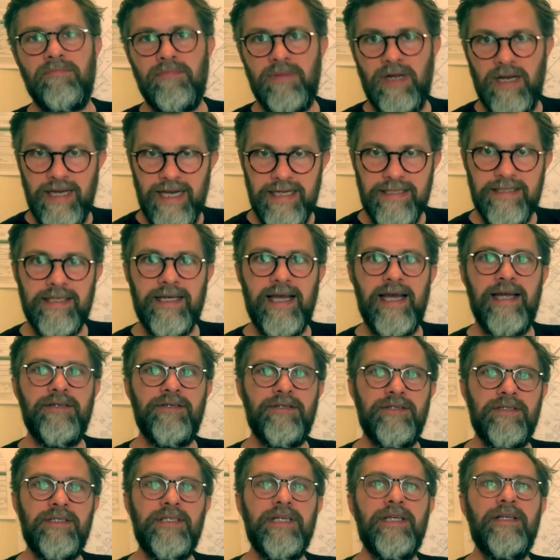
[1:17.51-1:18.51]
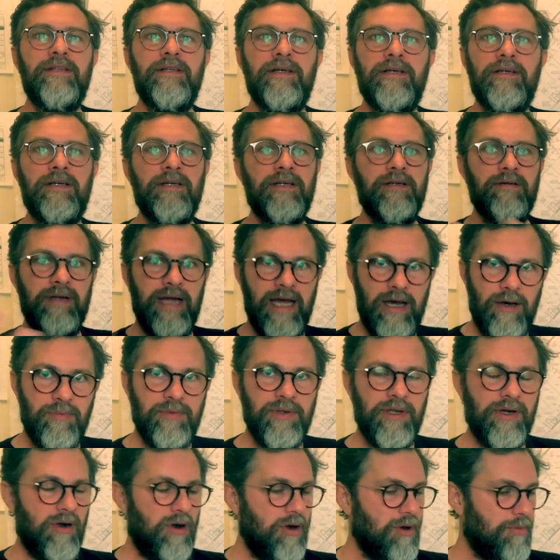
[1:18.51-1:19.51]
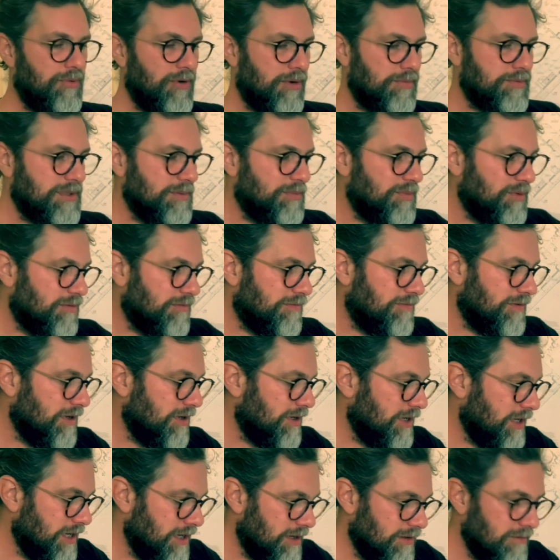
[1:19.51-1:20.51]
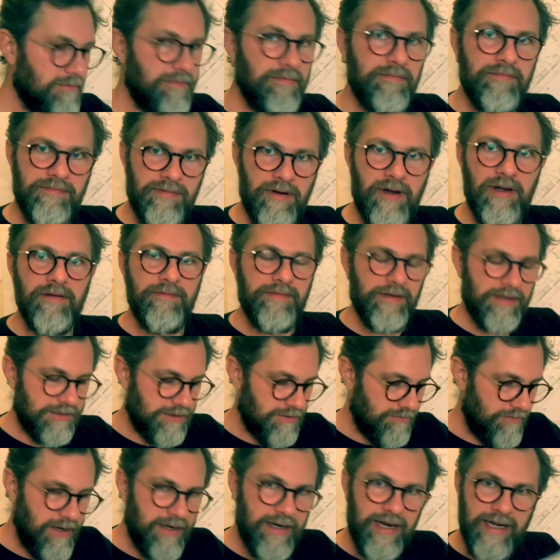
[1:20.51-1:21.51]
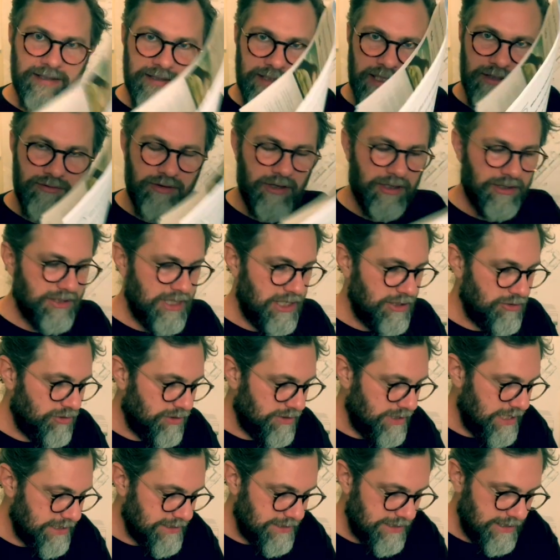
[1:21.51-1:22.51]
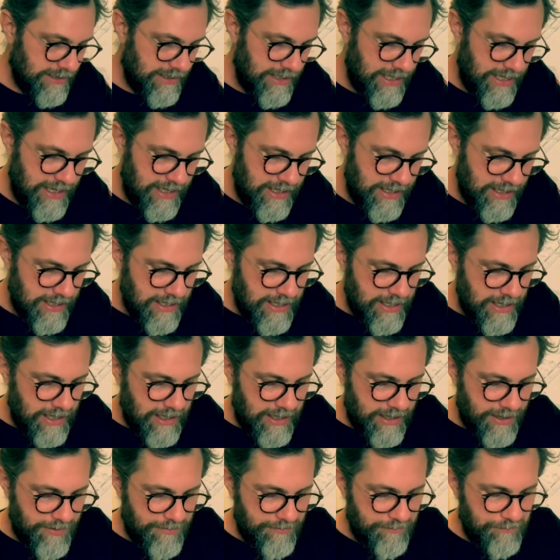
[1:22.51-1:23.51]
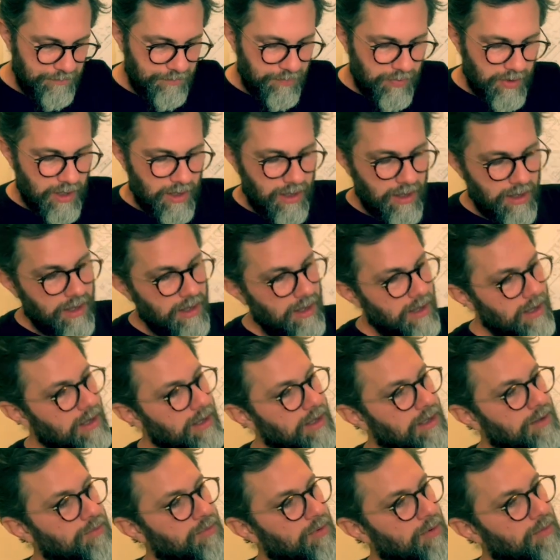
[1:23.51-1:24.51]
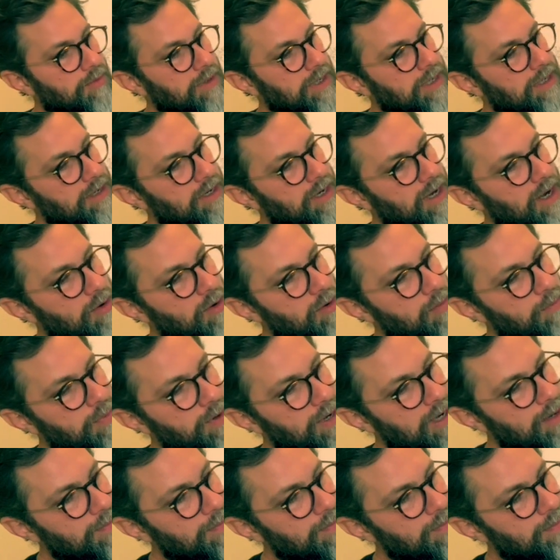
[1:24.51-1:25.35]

A letting agency that can help you grow a property portfolio, find, fix, and rent, etc., etc. That's in there. You probably know a bit